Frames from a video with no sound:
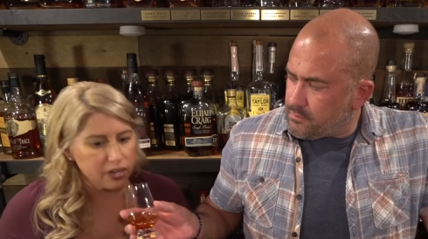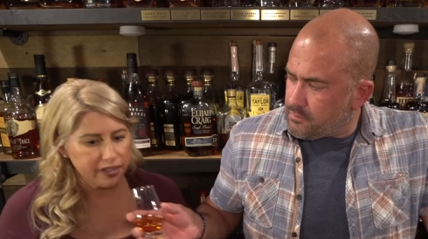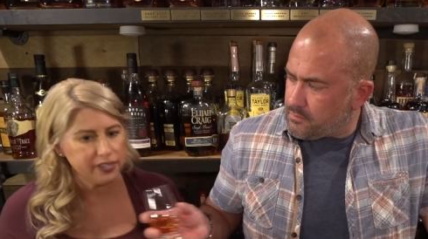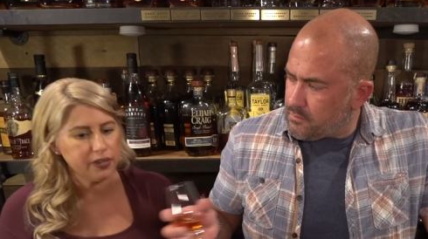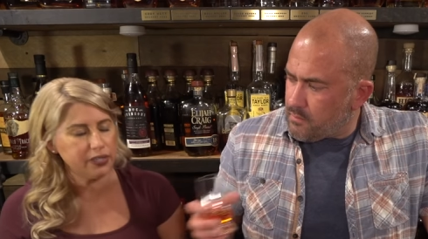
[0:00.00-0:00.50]
Speaker 1: I
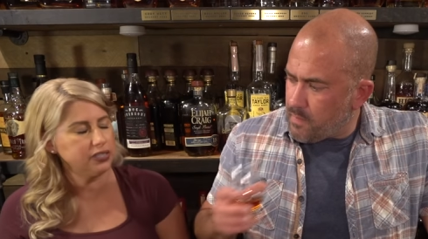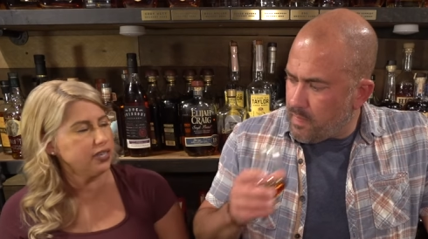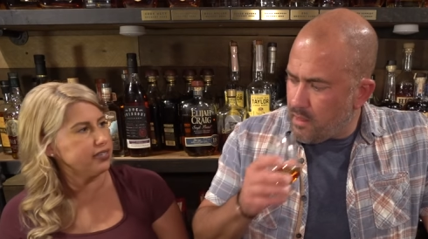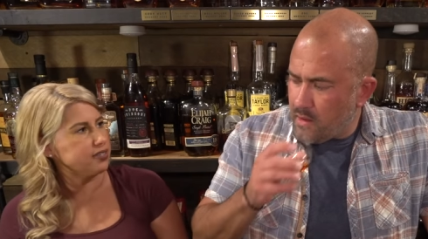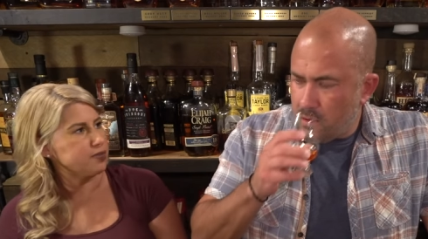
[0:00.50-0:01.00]
think I'd
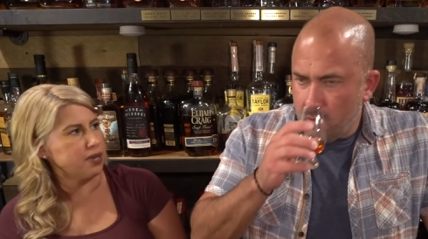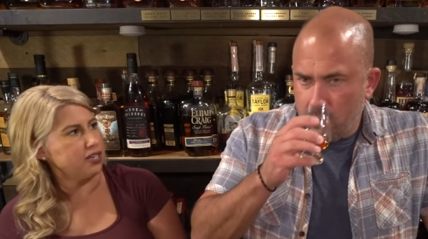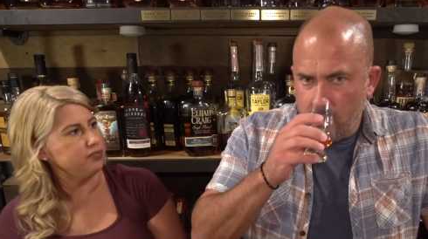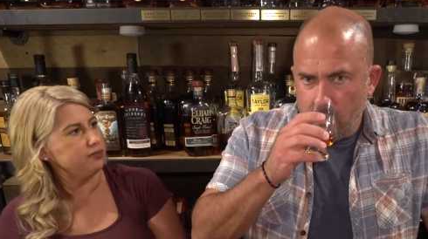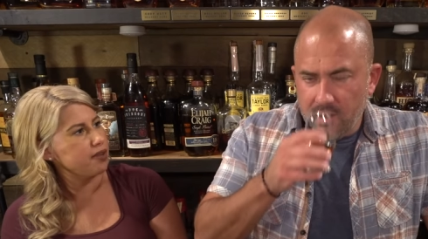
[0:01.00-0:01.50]
like the
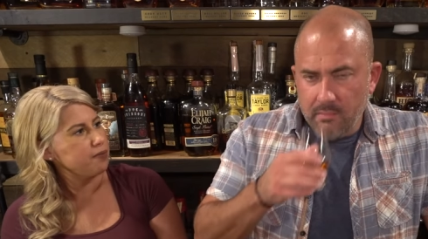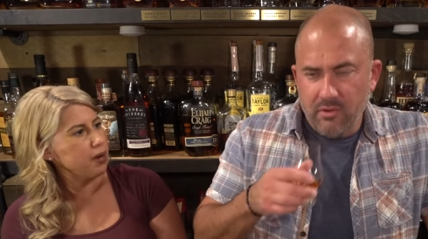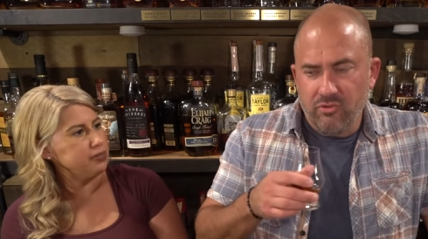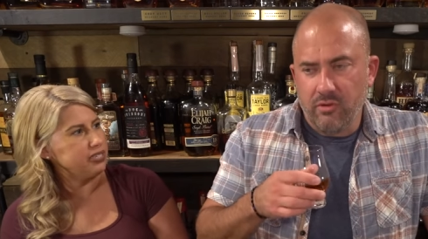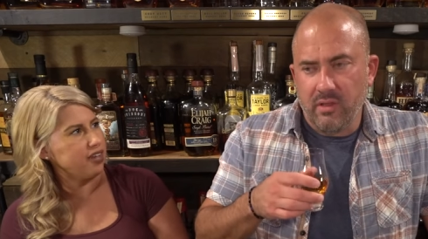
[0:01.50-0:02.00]
smell. Yeah, I'm
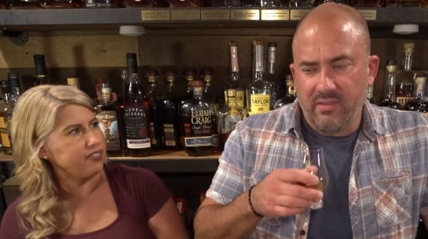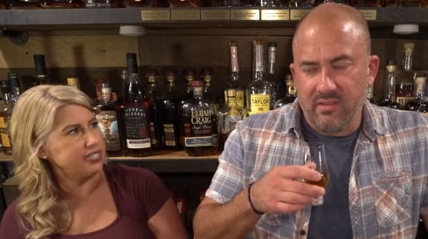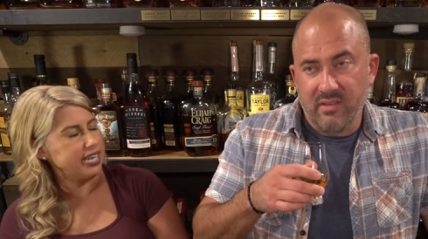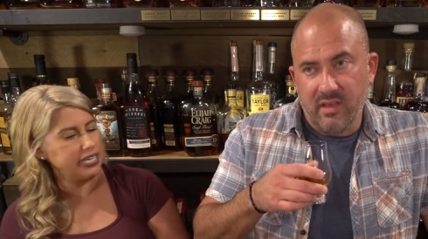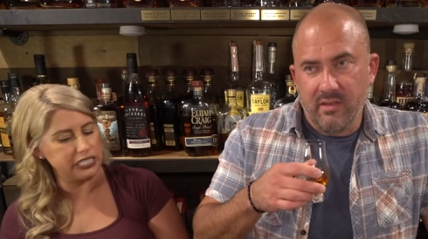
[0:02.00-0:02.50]
Probably not, not like the, the
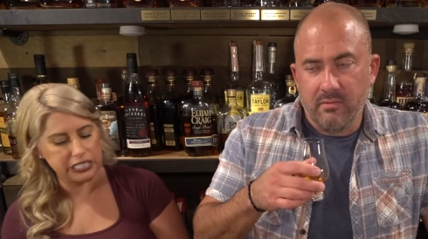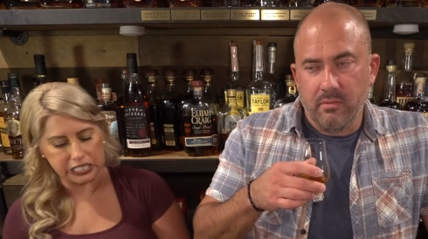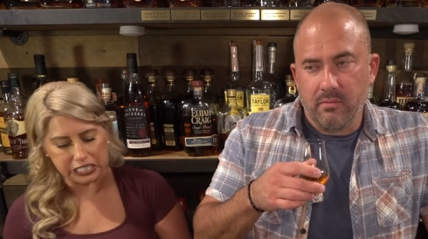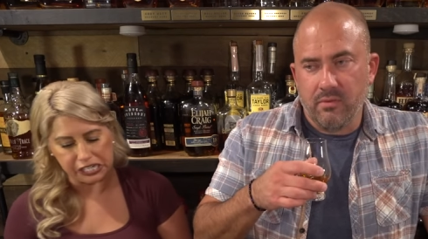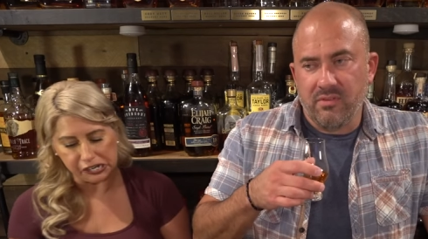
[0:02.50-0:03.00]
taste,
Speaker 2: taste,
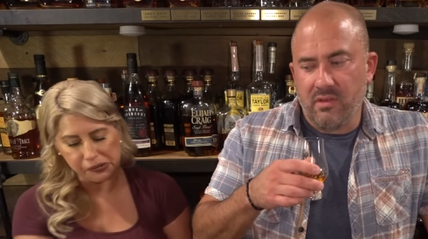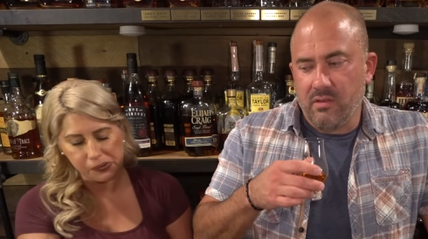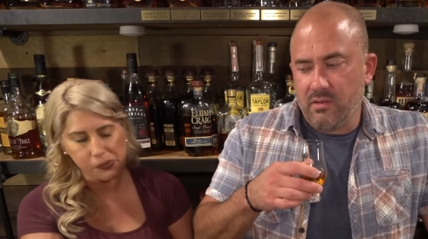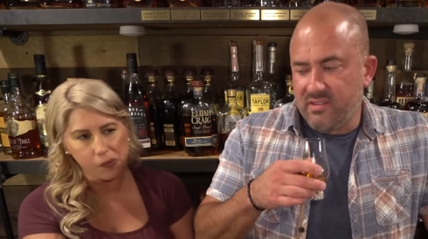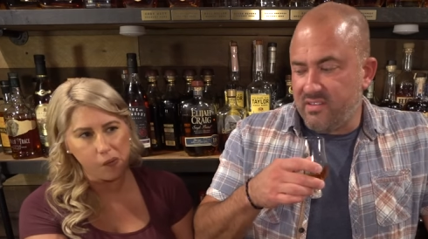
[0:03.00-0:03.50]
but we'll see.
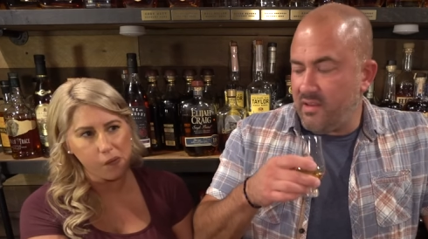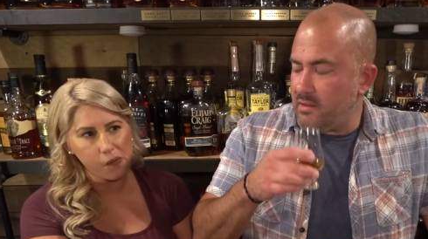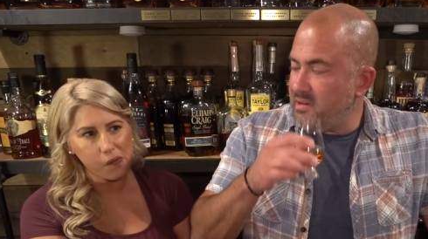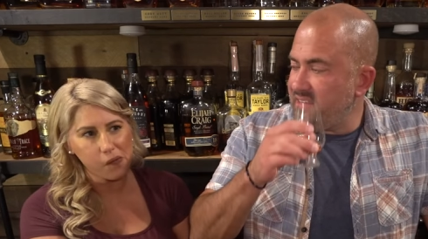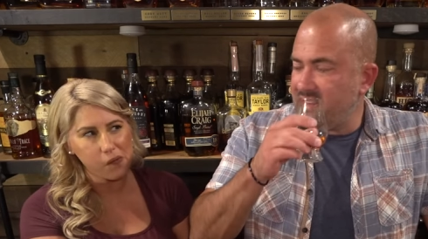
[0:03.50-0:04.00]
Let's see. Let
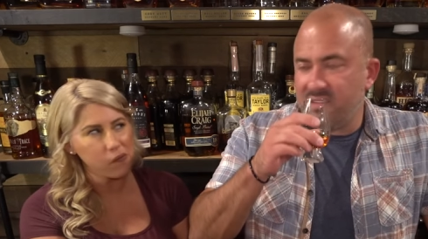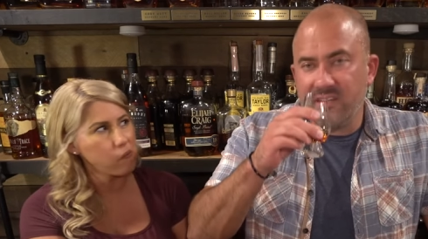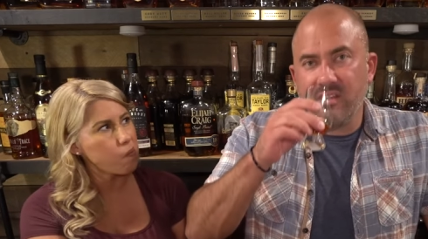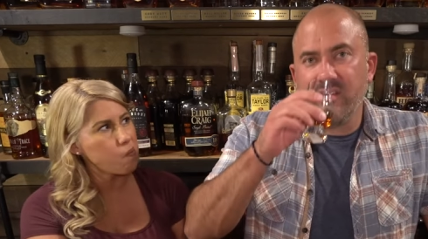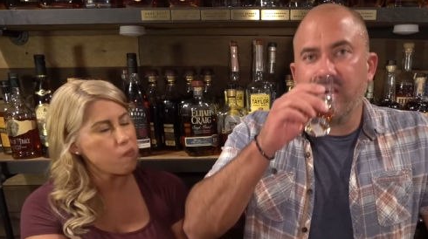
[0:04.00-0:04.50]
me taste it and
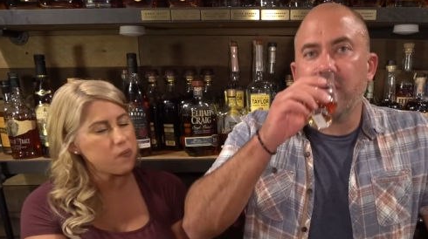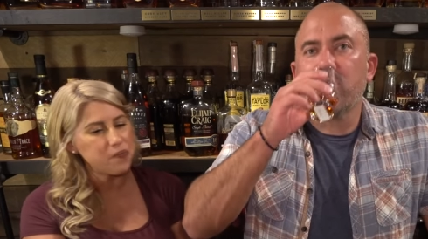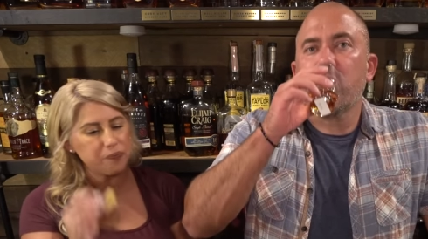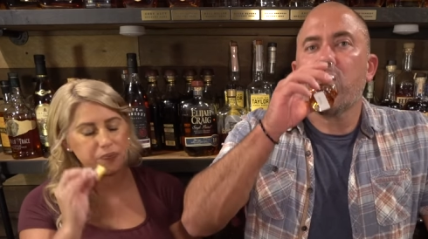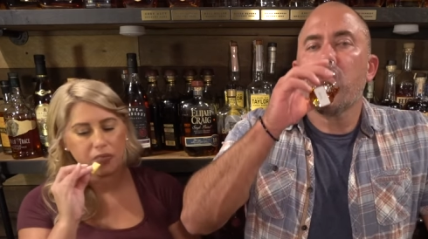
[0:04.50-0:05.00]
I'll tell you
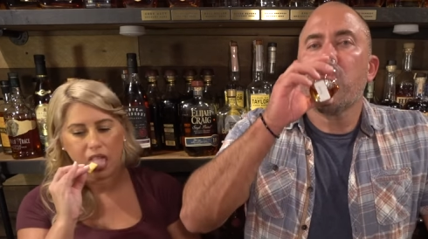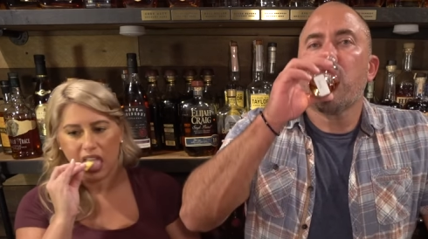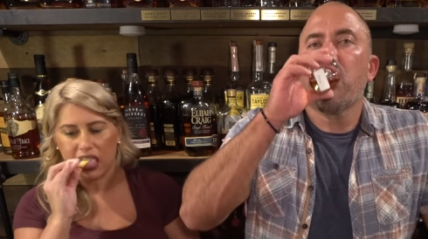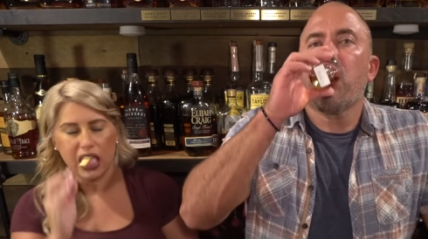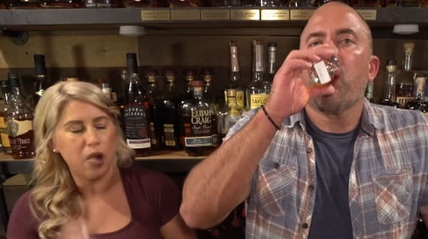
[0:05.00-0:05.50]

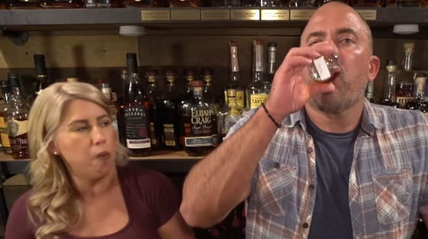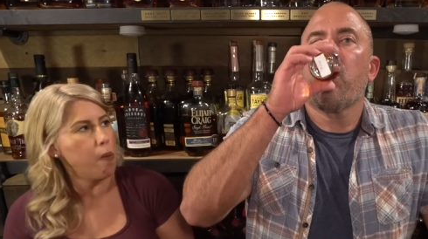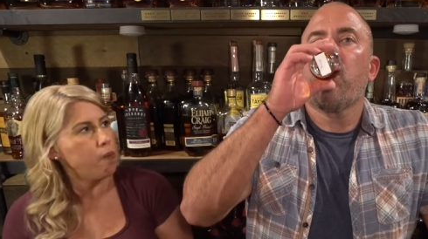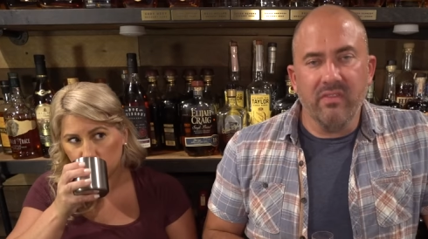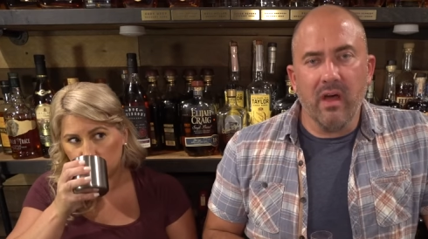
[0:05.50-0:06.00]

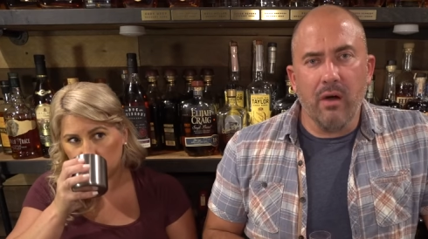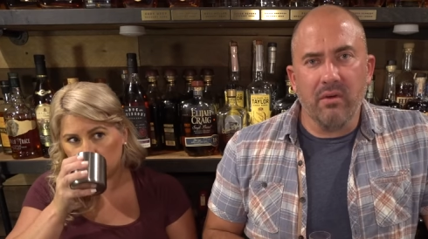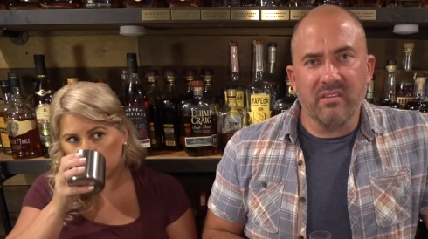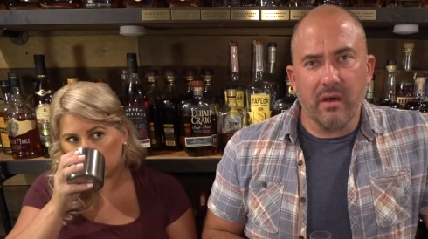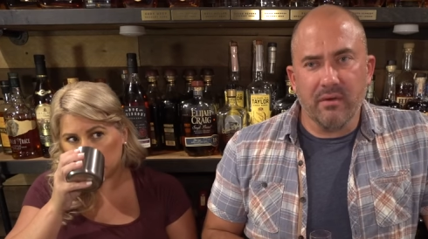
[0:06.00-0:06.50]
not
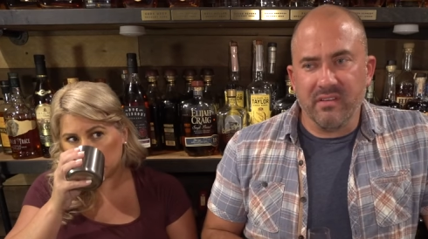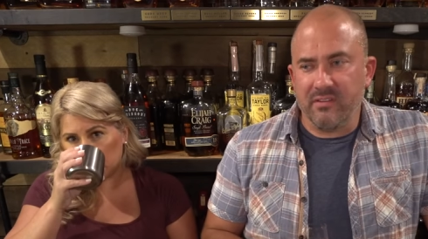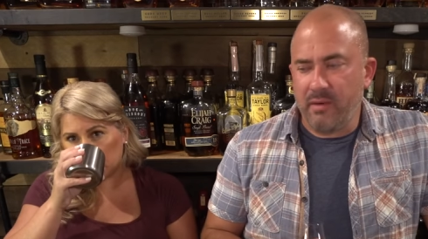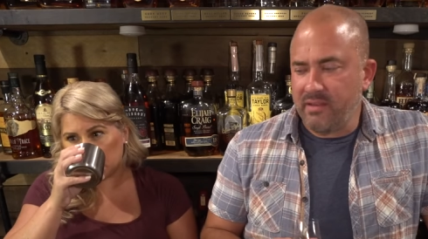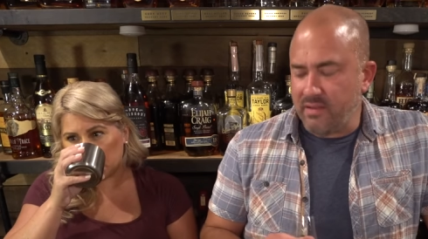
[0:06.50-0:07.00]
what I was
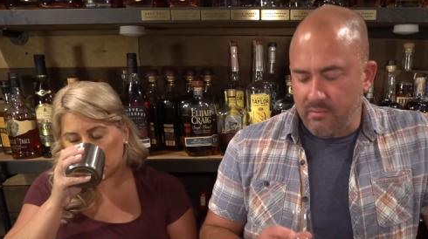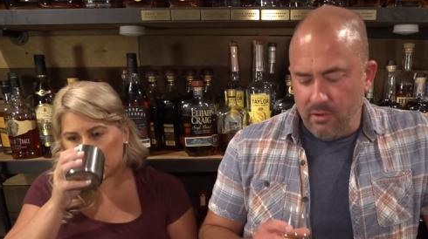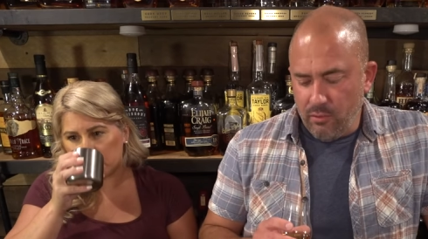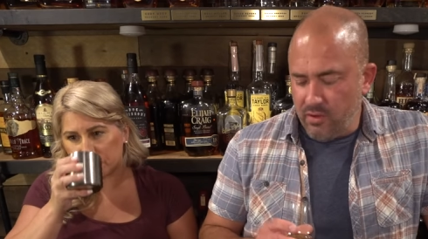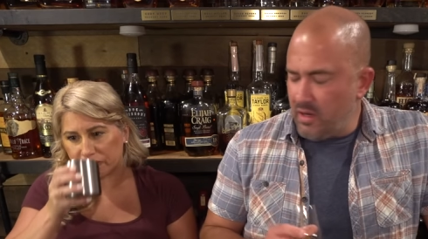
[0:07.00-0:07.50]
expecting.
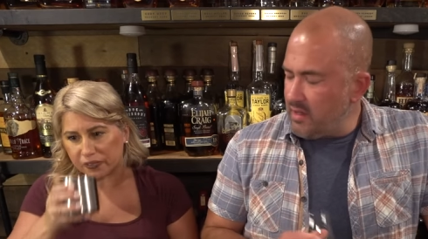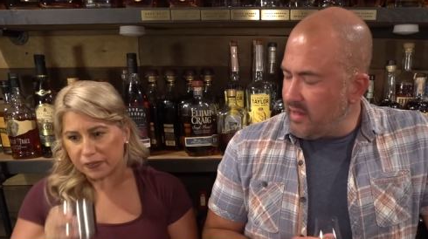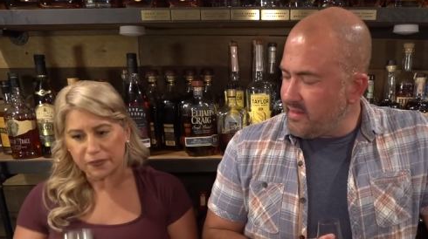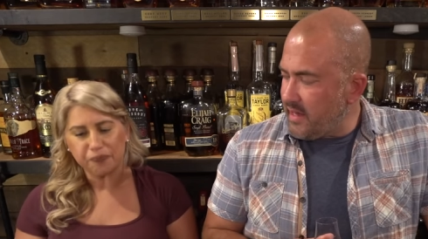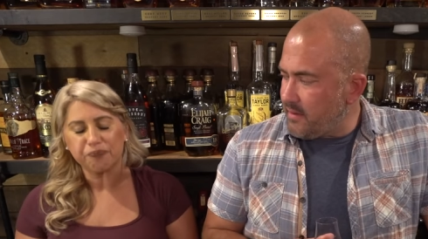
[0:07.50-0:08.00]
You would not
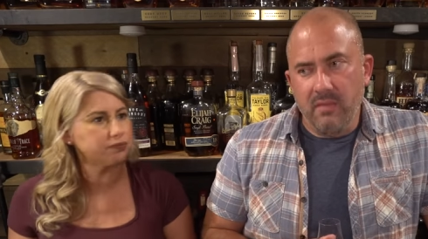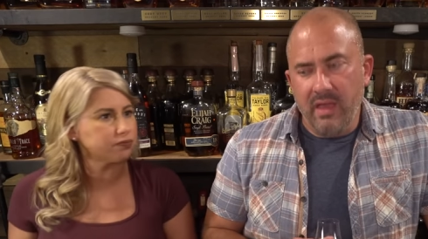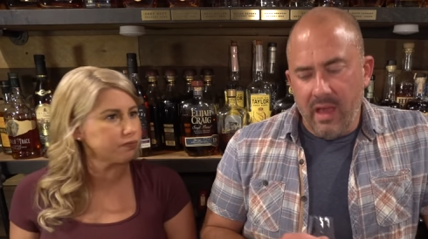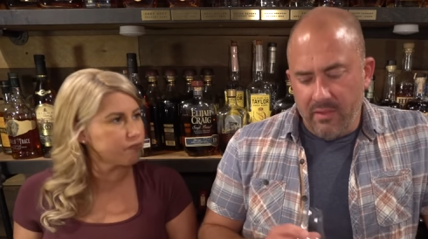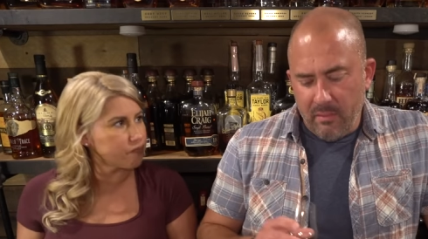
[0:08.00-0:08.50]
like that.
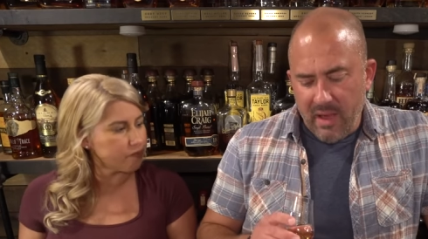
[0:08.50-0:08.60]
Yeah, on the